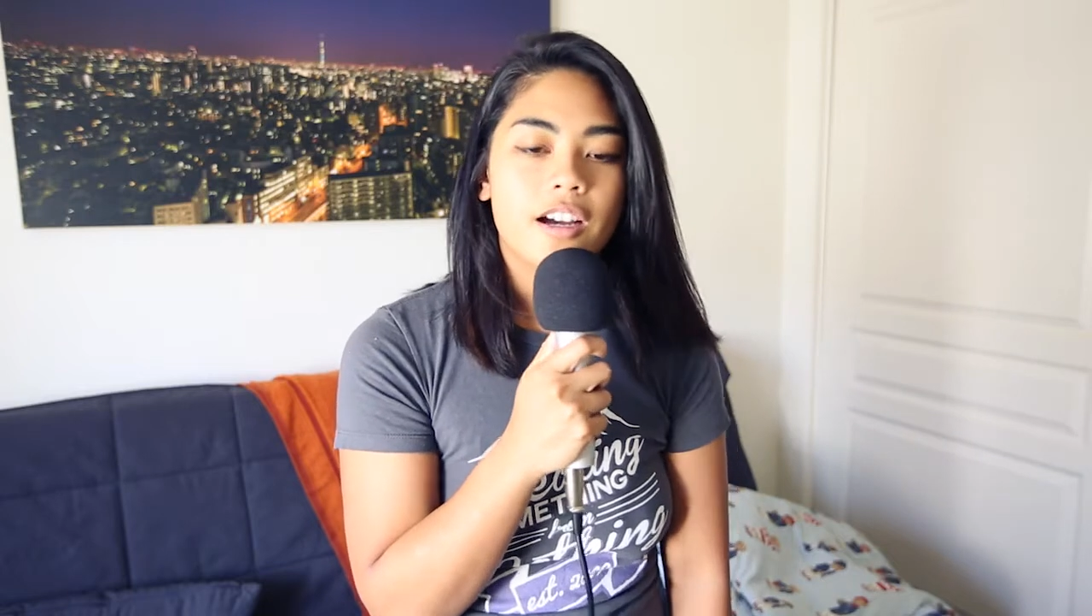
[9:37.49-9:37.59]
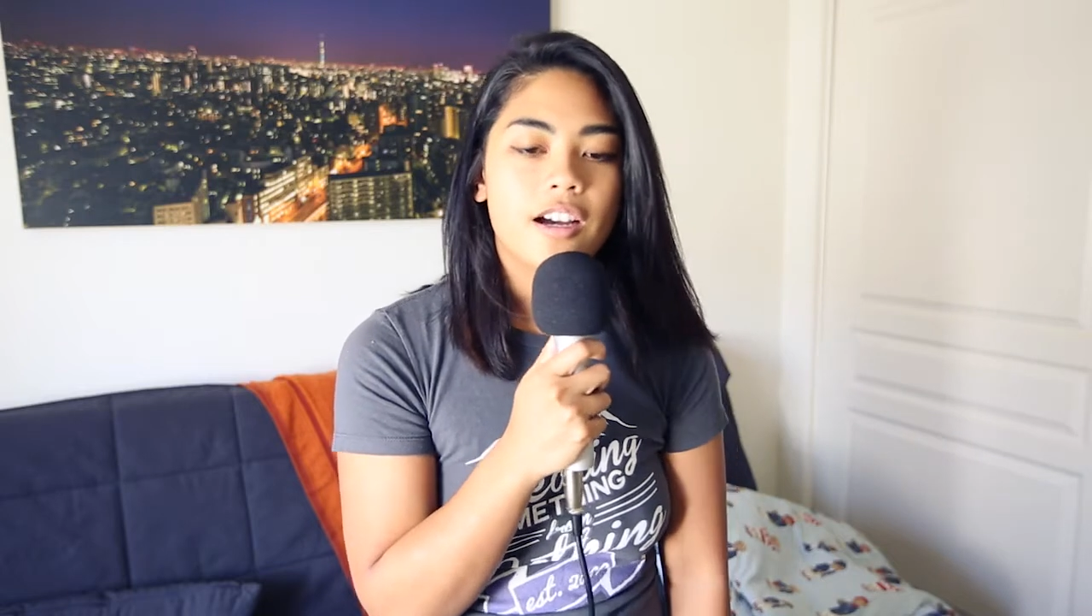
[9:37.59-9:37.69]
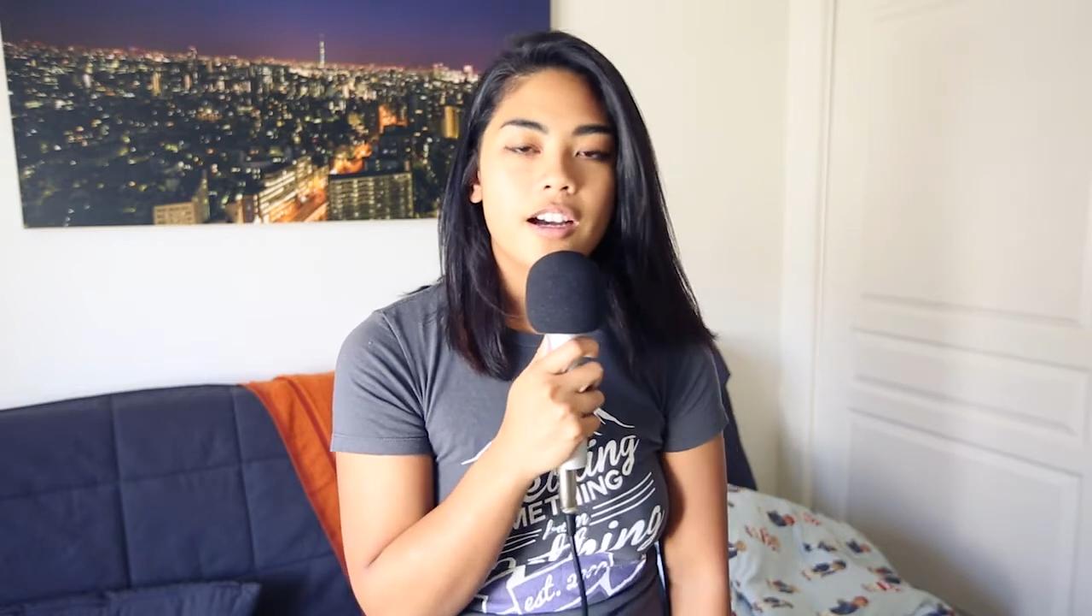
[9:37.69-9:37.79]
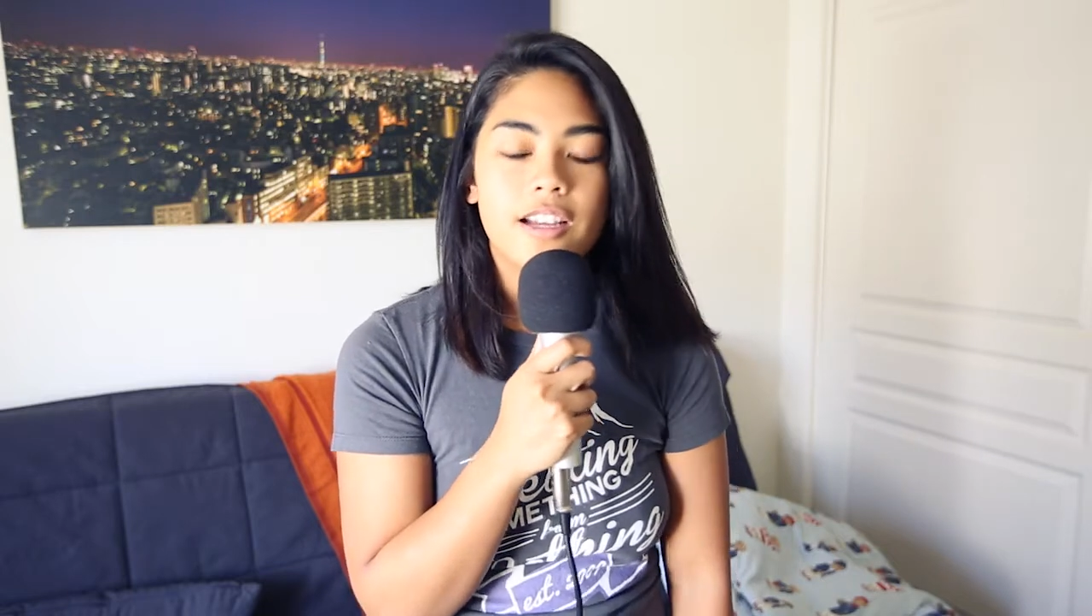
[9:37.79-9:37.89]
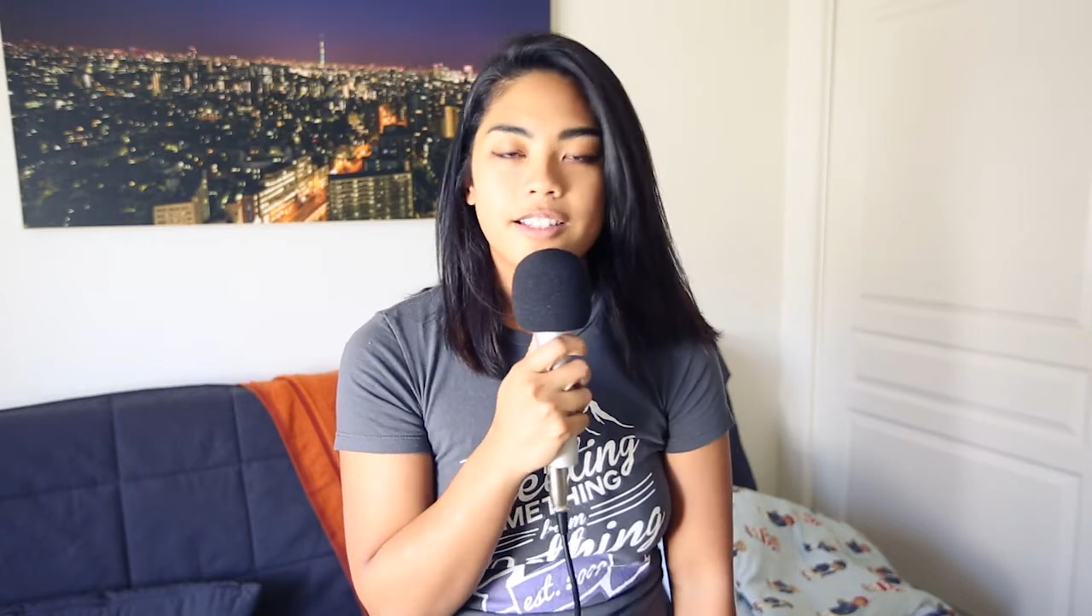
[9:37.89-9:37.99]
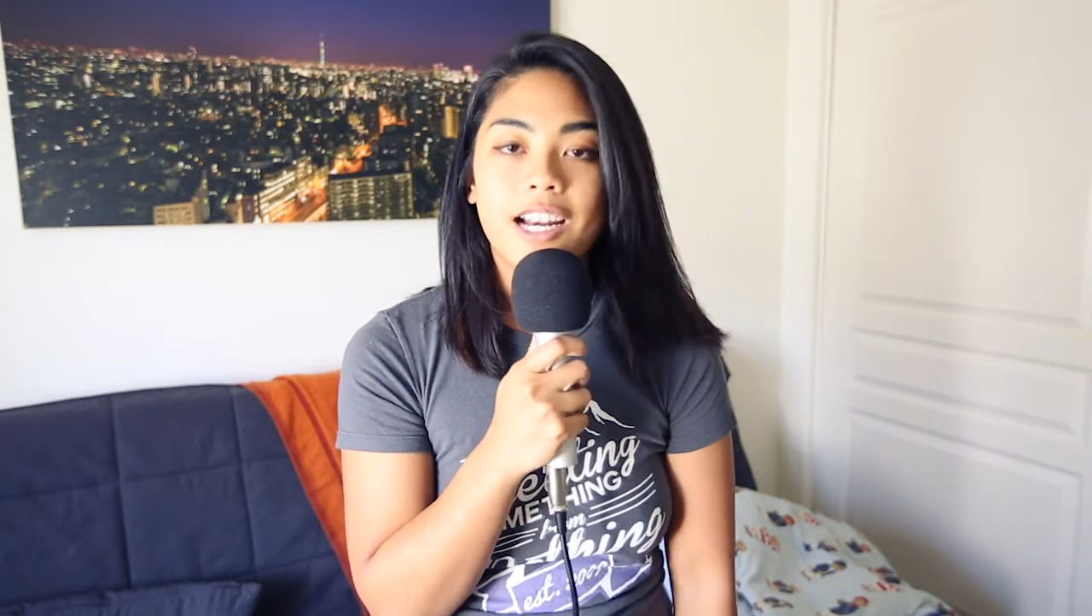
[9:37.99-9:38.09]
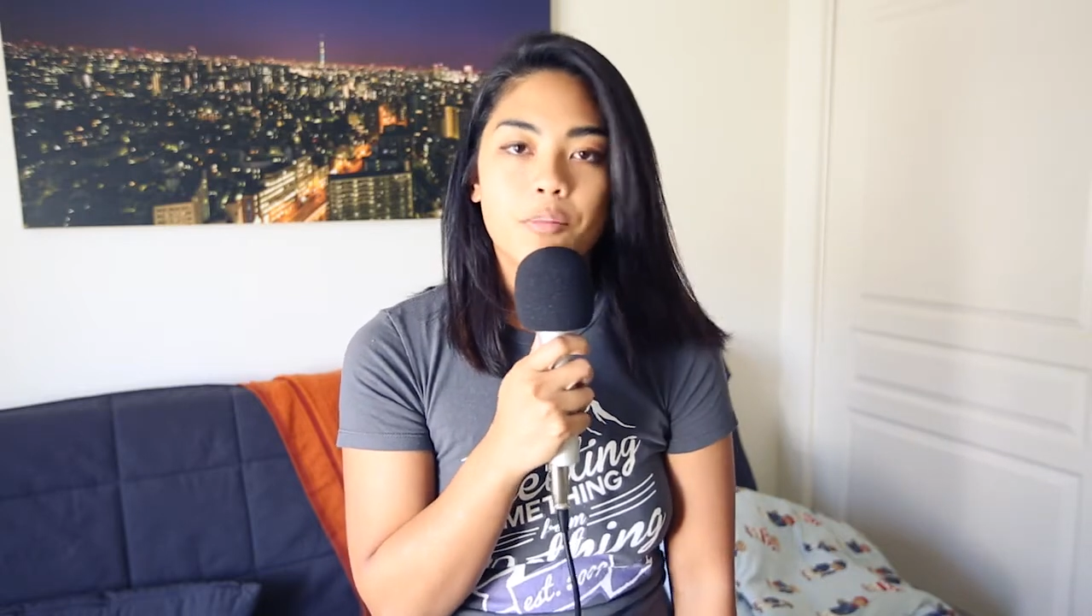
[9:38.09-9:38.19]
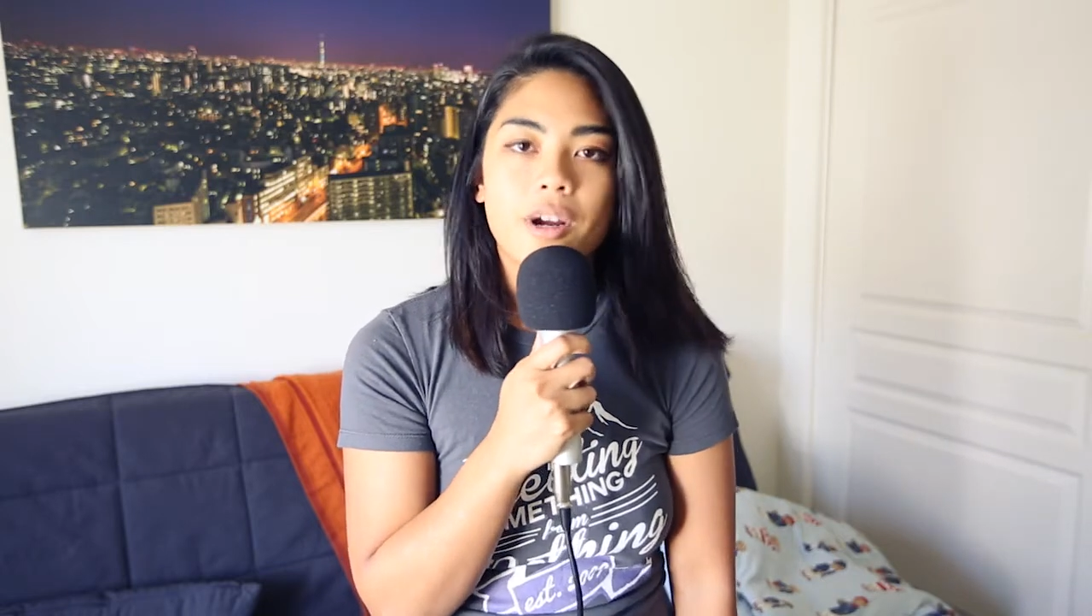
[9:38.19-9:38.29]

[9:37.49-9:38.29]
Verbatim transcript: is that I